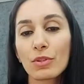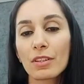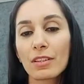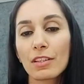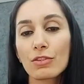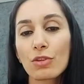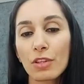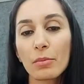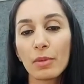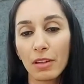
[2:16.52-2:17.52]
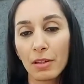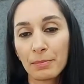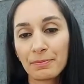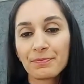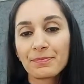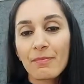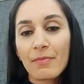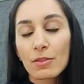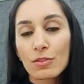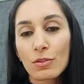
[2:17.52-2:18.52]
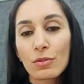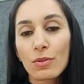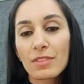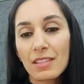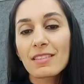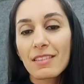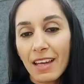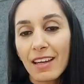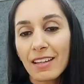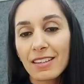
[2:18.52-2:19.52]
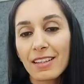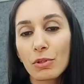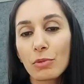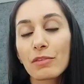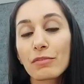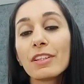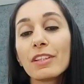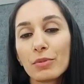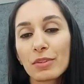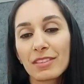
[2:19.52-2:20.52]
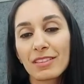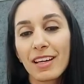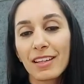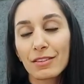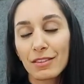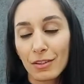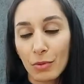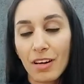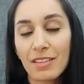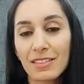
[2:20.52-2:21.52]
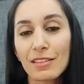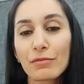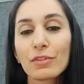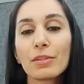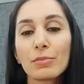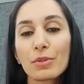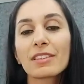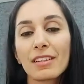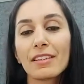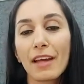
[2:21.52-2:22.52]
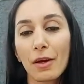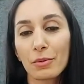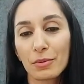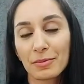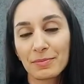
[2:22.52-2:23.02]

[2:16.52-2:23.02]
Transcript: enjoyable. So since then, we were fully booked, and we are still fully booked till now.